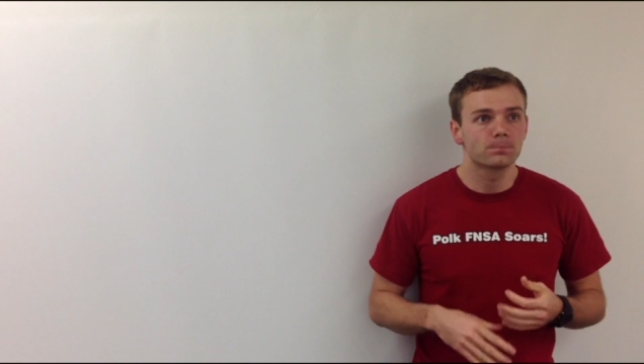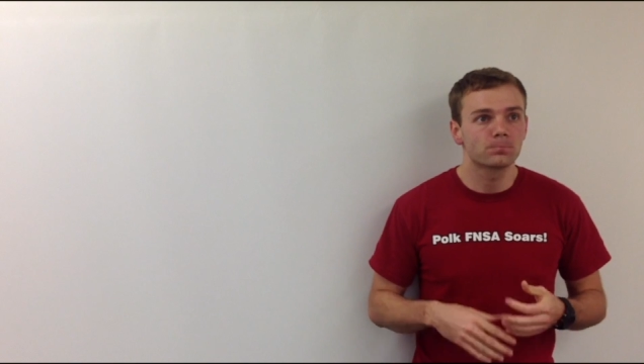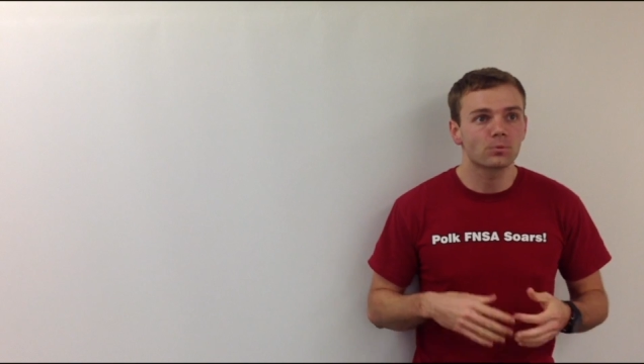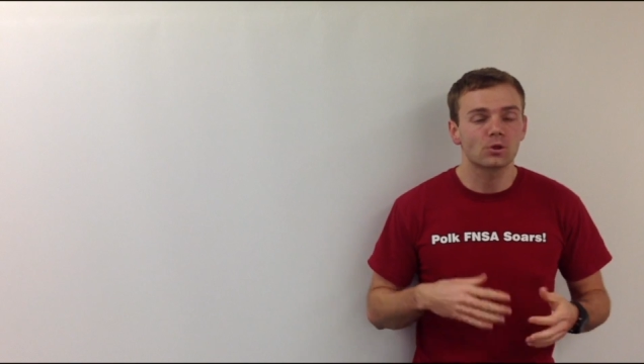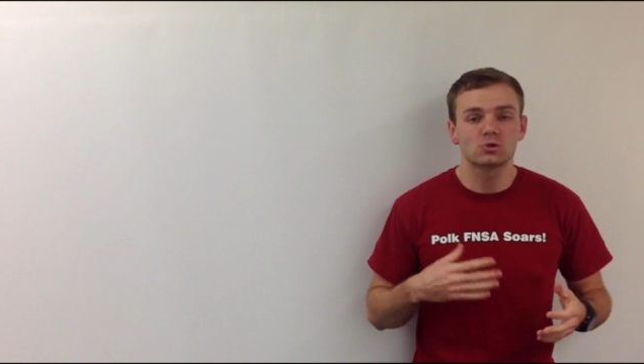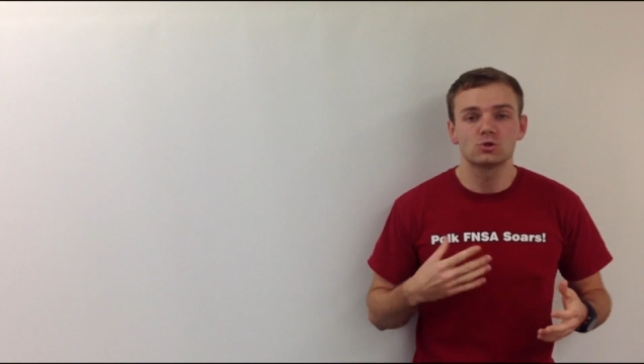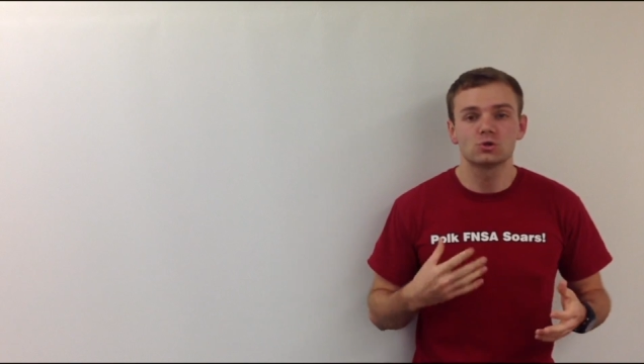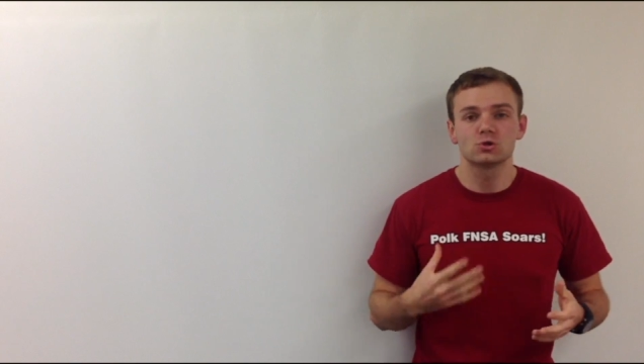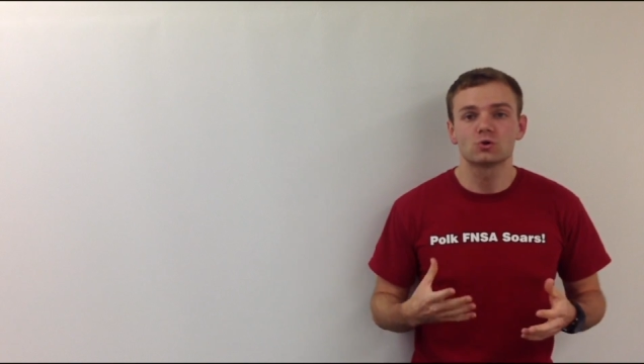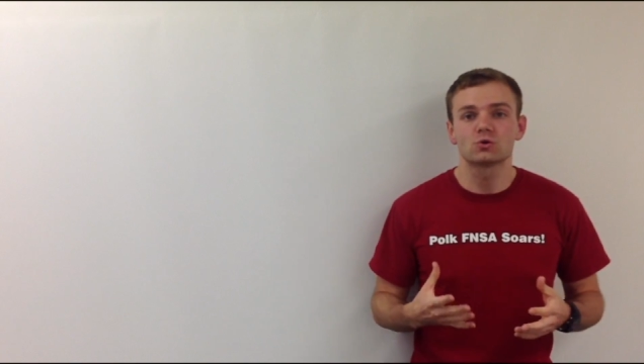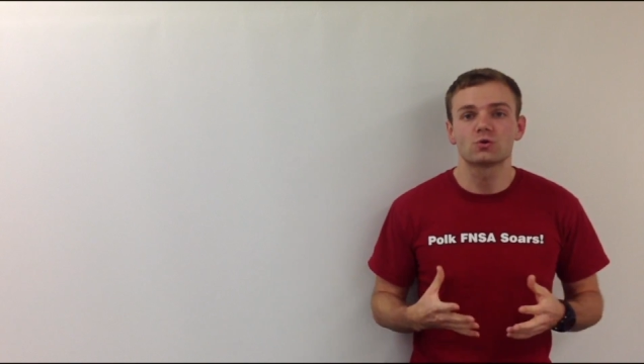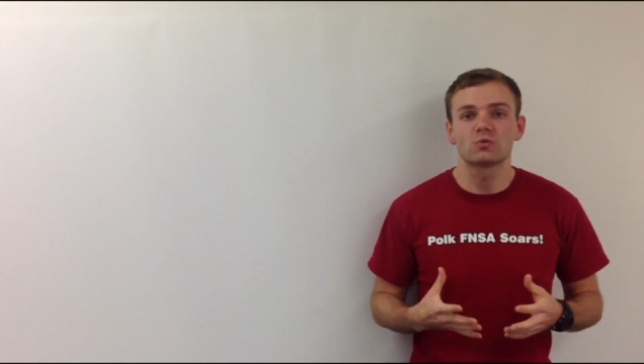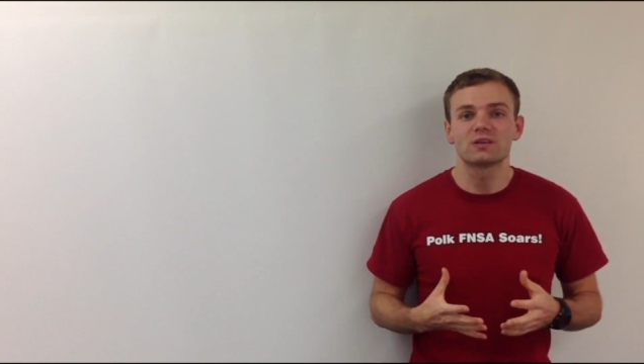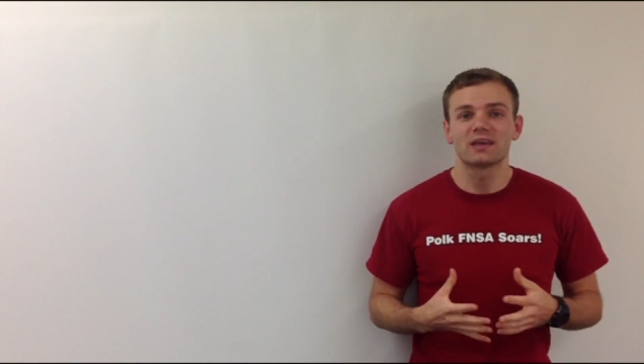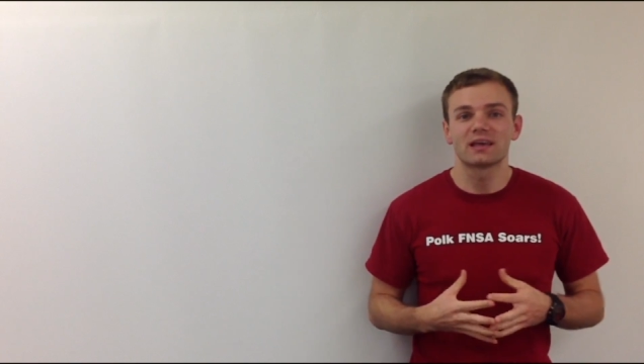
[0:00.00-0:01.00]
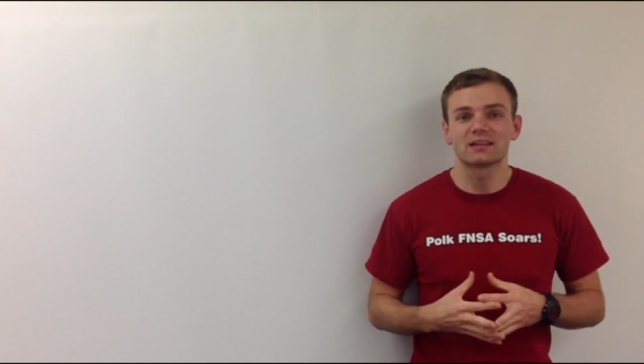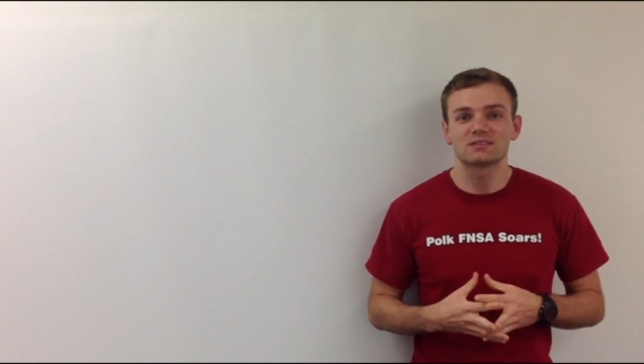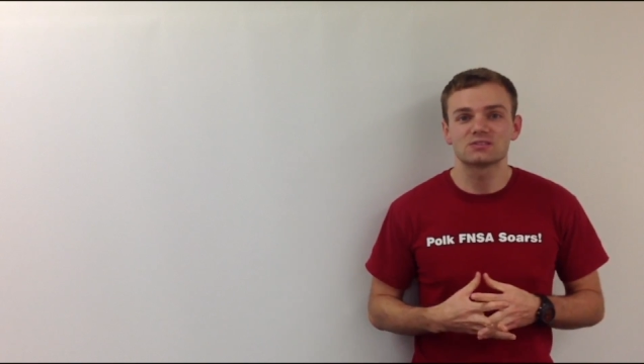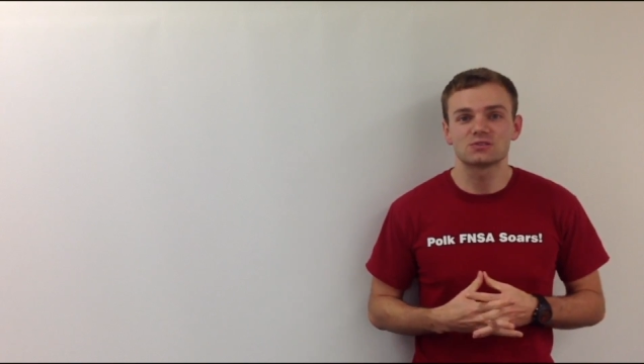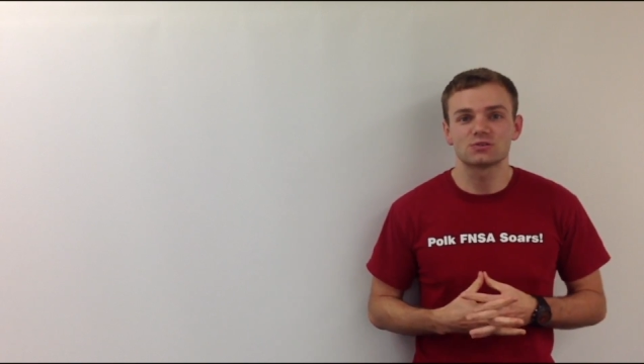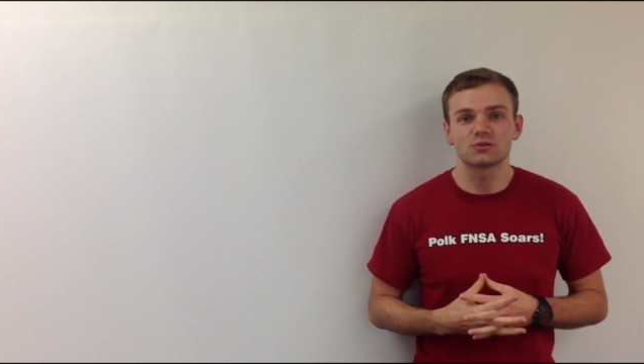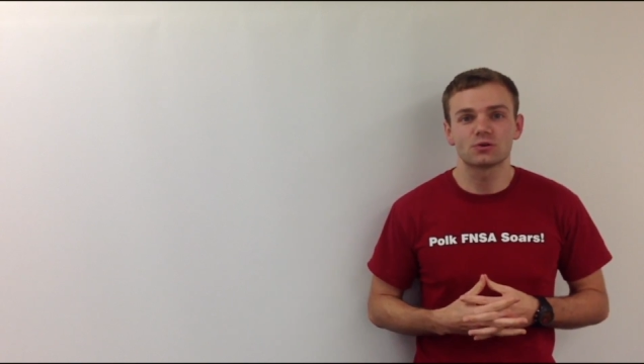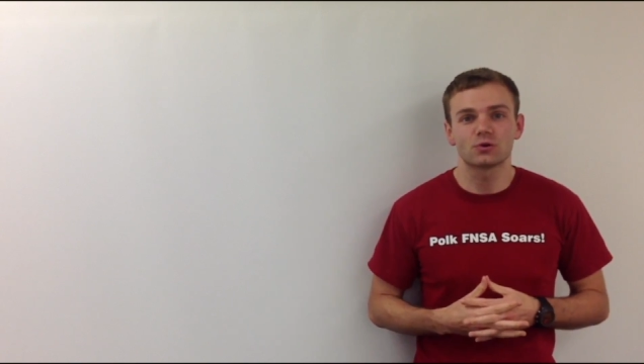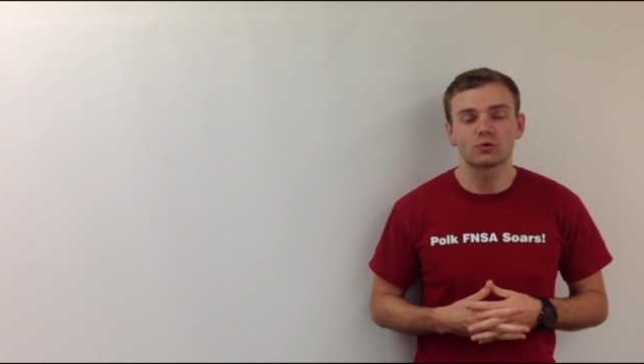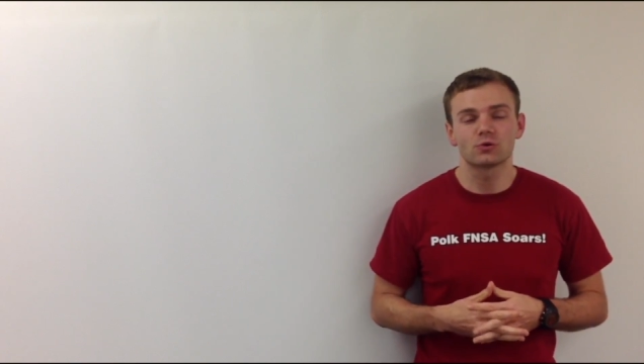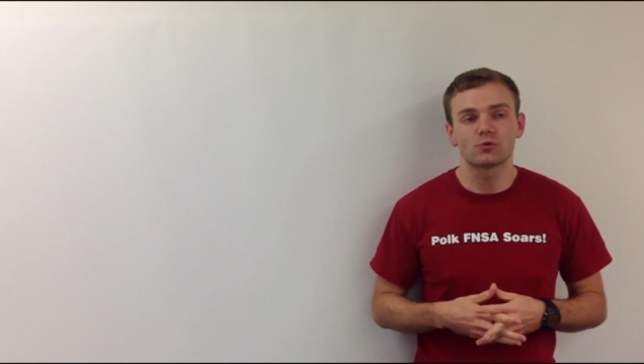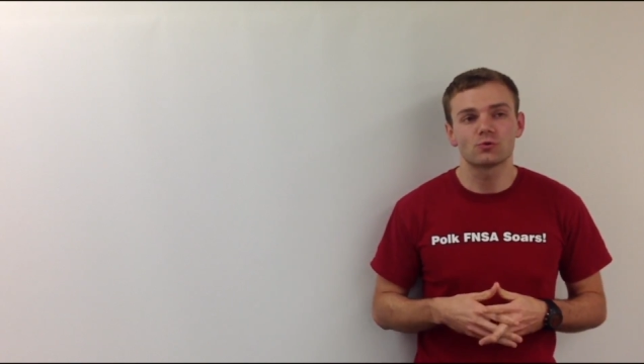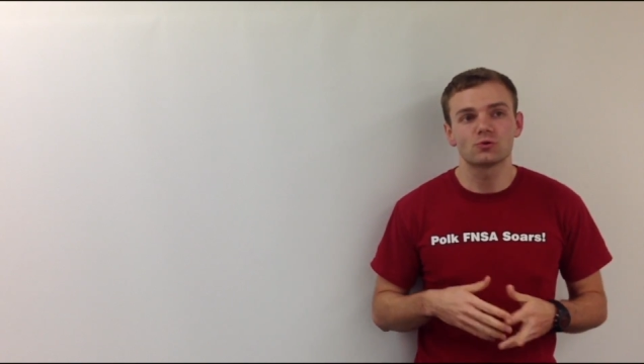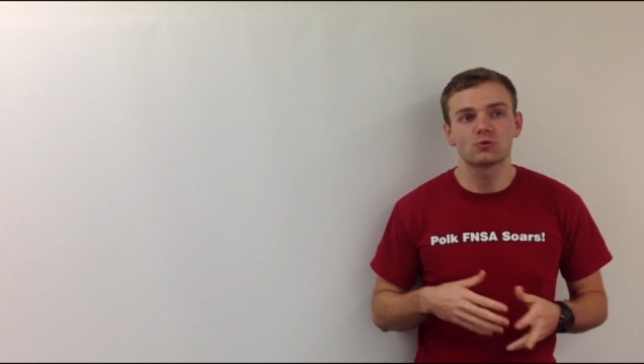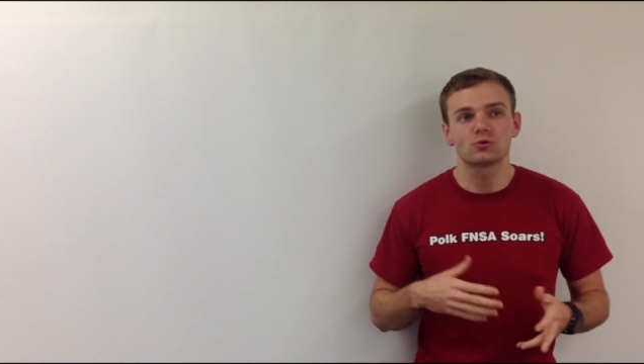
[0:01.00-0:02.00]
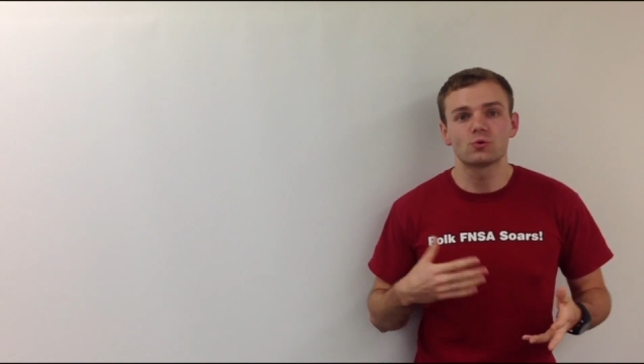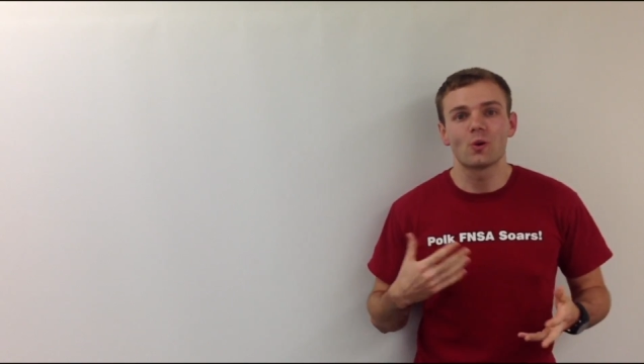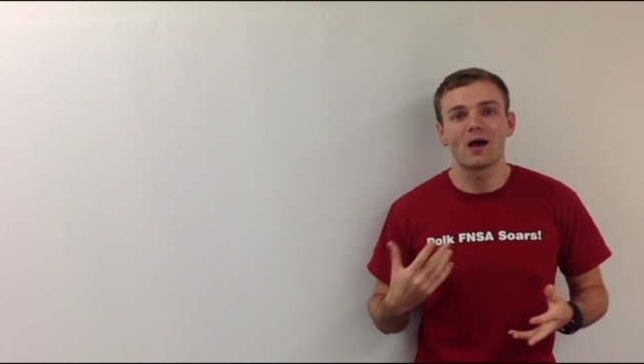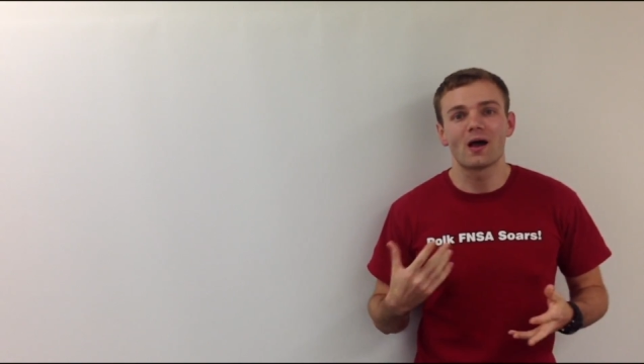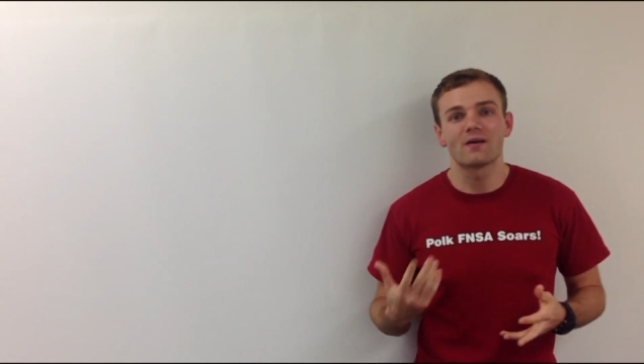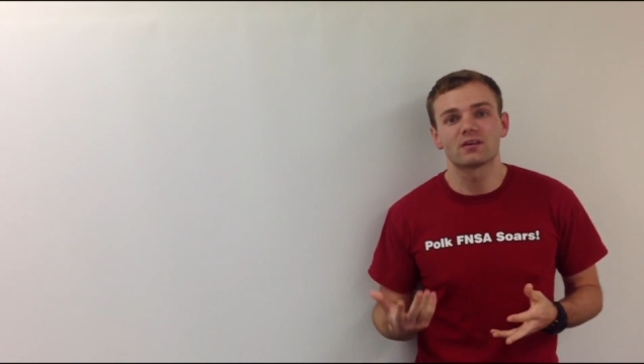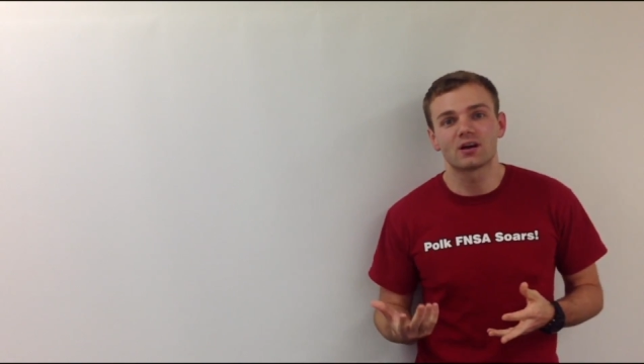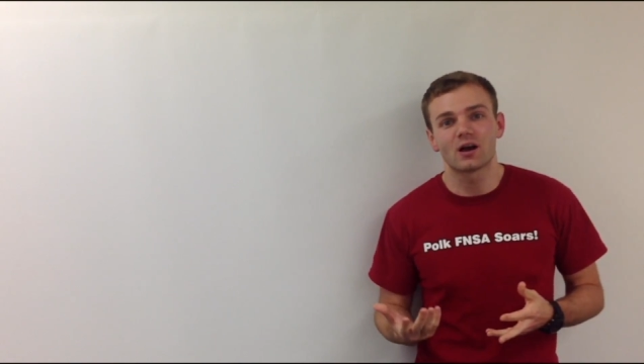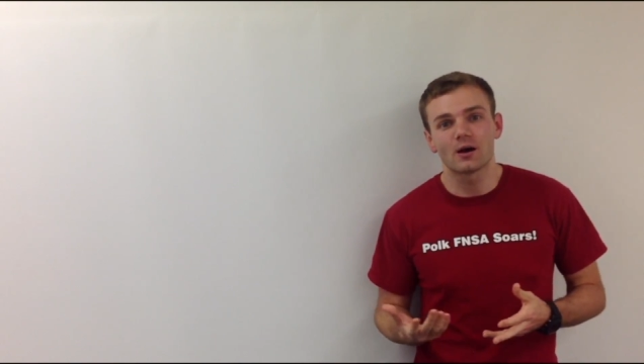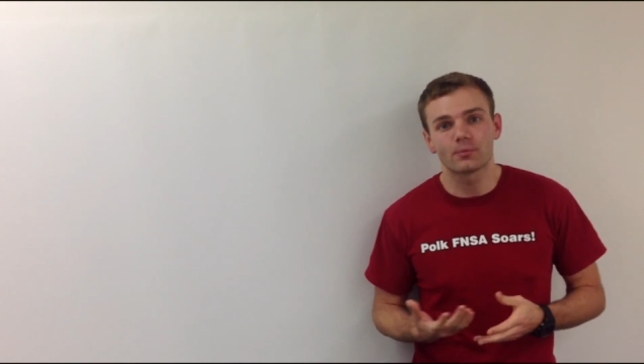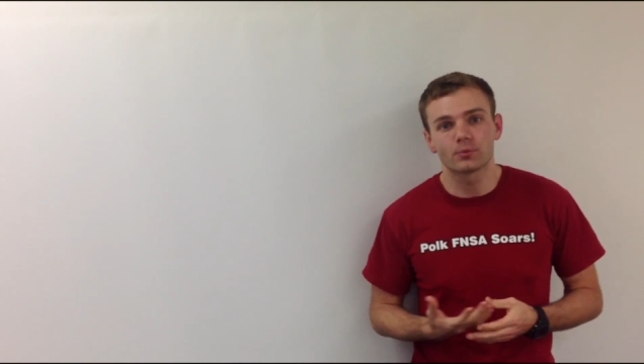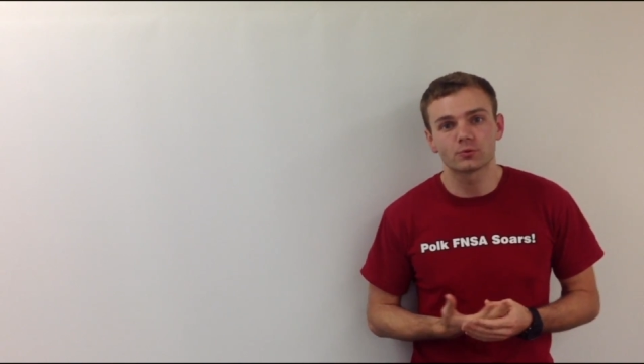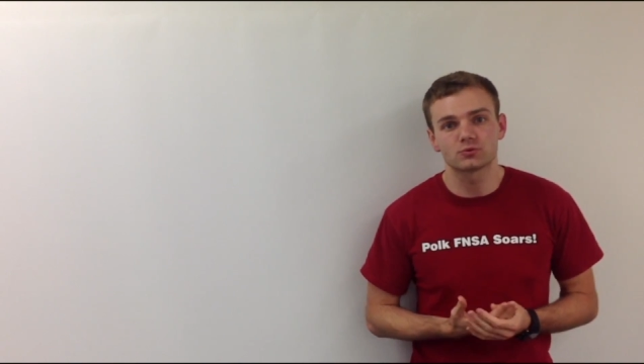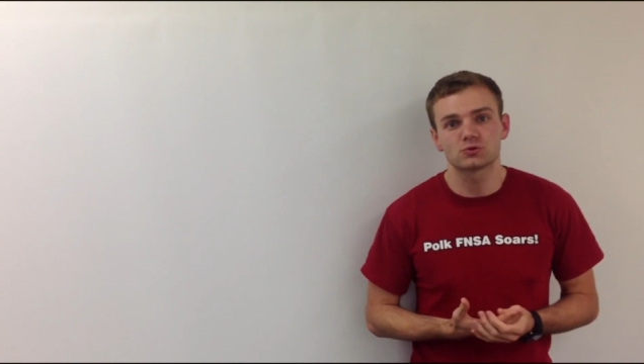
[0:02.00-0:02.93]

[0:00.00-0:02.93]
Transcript: you don't know the answer, or you have a couple of